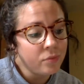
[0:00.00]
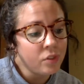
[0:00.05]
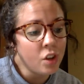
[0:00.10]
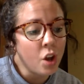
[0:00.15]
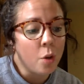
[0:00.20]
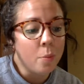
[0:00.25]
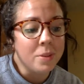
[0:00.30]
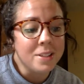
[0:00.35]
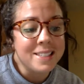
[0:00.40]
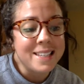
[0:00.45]

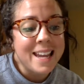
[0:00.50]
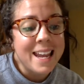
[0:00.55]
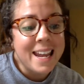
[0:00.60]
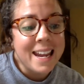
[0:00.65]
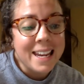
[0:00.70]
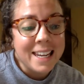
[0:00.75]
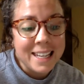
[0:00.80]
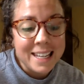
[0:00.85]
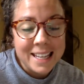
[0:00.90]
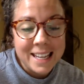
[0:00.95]
Almost
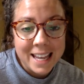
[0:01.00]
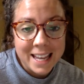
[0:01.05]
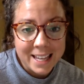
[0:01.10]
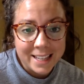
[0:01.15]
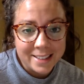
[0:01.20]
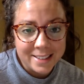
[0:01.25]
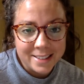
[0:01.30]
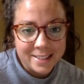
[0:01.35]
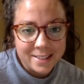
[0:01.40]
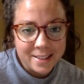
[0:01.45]
80
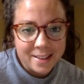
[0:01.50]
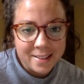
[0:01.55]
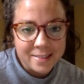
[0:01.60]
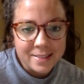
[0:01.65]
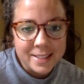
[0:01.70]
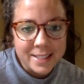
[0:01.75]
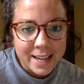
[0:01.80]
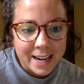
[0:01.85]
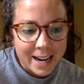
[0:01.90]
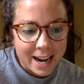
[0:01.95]
kids
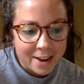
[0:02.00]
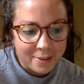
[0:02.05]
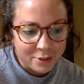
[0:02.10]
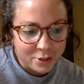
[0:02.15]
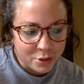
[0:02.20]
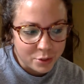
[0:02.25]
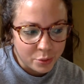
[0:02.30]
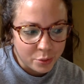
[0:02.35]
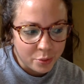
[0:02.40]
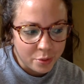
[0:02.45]
stayed after
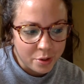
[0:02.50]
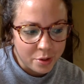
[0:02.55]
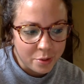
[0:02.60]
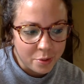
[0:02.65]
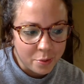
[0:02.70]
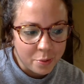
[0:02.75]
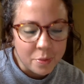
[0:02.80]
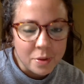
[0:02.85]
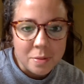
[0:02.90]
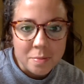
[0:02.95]
school
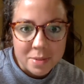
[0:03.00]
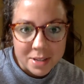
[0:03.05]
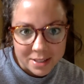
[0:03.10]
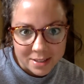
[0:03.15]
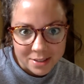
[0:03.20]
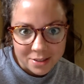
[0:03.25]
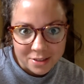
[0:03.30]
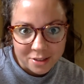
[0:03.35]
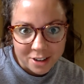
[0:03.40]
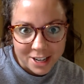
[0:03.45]
with
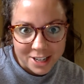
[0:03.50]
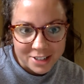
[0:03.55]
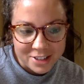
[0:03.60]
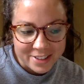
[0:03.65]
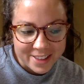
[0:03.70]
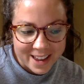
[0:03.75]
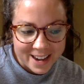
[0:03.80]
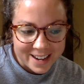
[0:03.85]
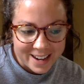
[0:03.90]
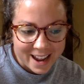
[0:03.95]
Mrs. Granger
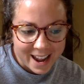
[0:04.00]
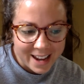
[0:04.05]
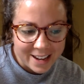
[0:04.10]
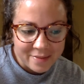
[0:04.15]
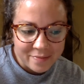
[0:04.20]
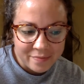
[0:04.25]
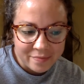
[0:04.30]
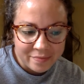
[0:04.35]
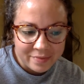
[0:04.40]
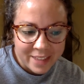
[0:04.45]
that day.
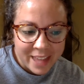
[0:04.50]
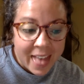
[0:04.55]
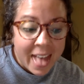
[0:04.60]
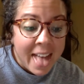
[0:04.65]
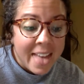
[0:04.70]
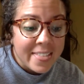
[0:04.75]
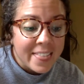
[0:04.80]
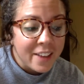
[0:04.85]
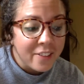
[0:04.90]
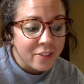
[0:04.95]

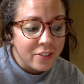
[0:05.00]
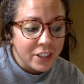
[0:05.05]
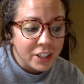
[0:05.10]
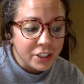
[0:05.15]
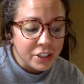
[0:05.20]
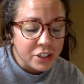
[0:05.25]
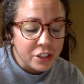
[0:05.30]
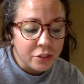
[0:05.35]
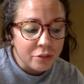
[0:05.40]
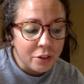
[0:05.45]
They
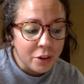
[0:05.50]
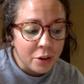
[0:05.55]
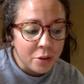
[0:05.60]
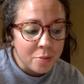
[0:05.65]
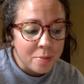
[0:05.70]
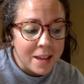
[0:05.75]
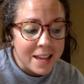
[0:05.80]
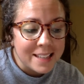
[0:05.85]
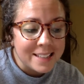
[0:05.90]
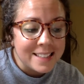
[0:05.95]
filled her
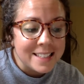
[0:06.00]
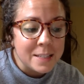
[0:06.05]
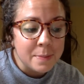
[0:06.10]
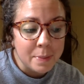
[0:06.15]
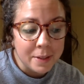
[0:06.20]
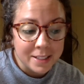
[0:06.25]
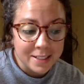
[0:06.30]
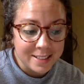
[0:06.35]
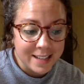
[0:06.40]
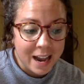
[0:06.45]
room and
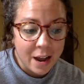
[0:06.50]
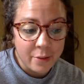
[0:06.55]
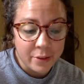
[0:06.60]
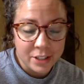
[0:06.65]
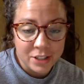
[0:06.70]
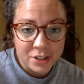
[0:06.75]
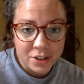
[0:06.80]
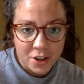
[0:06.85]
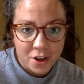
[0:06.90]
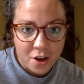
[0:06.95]
spilled out
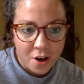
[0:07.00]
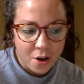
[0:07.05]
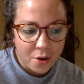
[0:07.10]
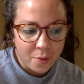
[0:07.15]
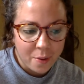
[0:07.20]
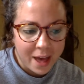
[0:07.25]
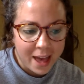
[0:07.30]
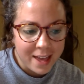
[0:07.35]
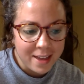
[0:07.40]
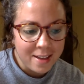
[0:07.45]
into the
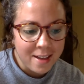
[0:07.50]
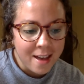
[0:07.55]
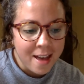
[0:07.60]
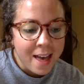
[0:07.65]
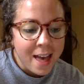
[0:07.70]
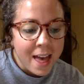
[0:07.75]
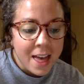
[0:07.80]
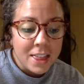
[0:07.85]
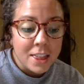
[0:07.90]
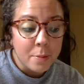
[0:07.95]
hallway.
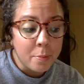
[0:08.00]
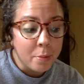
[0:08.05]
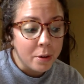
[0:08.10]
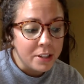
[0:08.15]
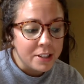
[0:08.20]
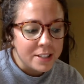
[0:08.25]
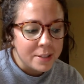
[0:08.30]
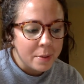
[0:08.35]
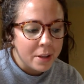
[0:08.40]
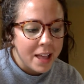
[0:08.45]
The
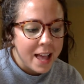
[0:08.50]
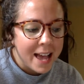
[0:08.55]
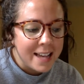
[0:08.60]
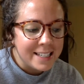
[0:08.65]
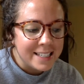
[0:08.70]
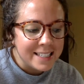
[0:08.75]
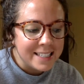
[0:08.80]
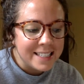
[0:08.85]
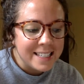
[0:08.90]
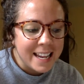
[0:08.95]
principal had
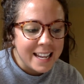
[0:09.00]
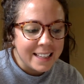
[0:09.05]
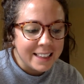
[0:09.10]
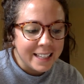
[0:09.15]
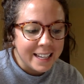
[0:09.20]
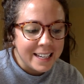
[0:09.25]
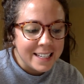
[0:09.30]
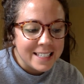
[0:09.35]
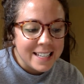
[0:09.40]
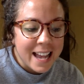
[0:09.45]
to stay
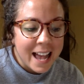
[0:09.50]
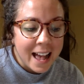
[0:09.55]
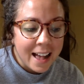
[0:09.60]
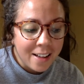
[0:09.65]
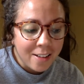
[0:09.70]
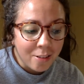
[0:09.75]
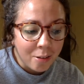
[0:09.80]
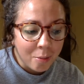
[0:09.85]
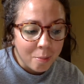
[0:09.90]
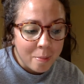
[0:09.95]
late to
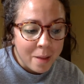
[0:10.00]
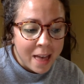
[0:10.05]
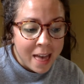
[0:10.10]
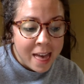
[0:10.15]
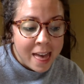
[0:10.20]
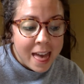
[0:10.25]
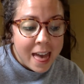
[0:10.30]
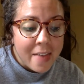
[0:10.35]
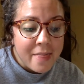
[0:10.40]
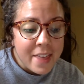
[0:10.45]
help,
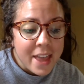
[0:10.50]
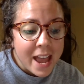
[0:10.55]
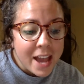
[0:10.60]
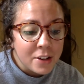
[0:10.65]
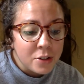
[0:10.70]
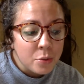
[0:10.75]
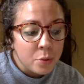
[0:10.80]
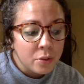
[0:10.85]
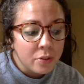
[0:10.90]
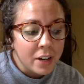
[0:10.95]
and they
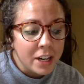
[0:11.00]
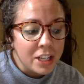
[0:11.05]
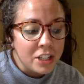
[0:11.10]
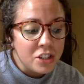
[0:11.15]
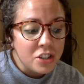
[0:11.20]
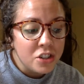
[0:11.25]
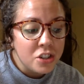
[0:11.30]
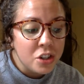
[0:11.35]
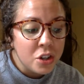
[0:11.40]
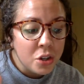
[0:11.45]
had to
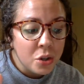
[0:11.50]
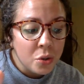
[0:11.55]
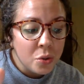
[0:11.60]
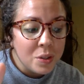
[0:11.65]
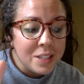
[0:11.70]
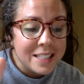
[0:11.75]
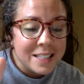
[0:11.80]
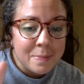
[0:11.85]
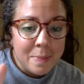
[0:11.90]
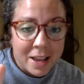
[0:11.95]
arrange 2
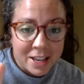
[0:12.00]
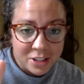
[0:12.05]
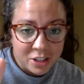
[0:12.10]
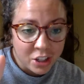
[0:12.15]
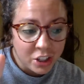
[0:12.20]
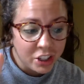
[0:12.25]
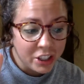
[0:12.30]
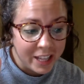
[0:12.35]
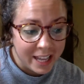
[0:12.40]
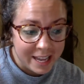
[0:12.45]

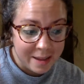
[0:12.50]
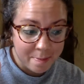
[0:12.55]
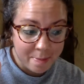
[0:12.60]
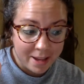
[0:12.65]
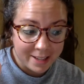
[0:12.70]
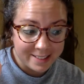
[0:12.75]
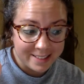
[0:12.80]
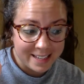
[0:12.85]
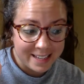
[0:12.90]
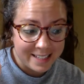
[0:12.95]
special late
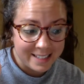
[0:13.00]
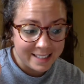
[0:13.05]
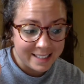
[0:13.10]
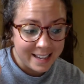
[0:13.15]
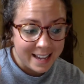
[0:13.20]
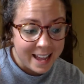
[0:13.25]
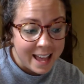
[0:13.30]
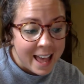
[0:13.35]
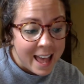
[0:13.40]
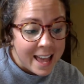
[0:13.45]
buses
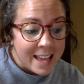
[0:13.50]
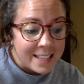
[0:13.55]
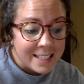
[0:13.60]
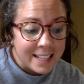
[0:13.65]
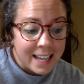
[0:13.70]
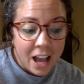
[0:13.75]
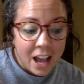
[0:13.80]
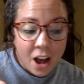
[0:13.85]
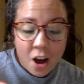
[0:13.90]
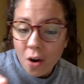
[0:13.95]
to
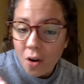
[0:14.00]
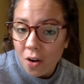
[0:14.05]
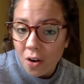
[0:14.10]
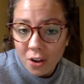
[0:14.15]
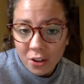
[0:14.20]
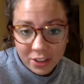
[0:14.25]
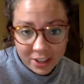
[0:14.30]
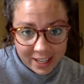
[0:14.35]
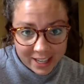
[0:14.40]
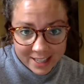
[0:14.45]
get
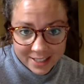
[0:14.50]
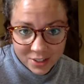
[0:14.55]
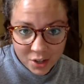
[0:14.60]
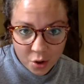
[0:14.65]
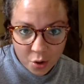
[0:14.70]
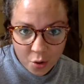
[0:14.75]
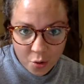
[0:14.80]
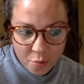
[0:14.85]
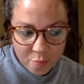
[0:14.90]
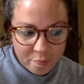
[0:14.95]
all the kids
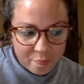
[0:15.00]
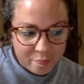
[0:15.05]
home.